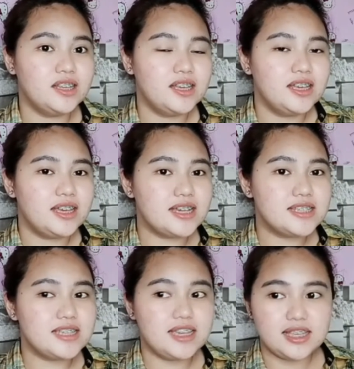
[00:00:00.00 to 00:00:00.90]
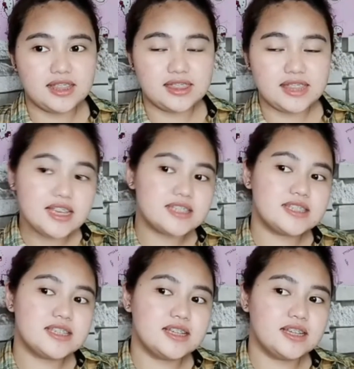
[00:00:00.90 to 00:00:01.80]
Kasi it takes
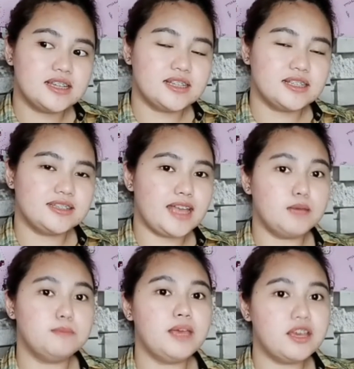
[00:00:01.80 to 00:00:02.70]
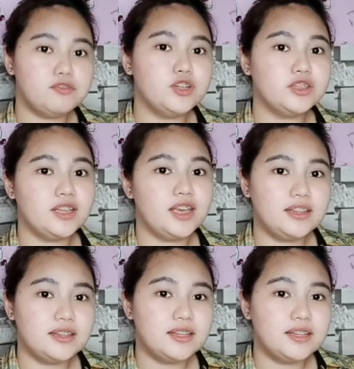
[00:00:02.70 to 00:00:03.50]
time, effort, and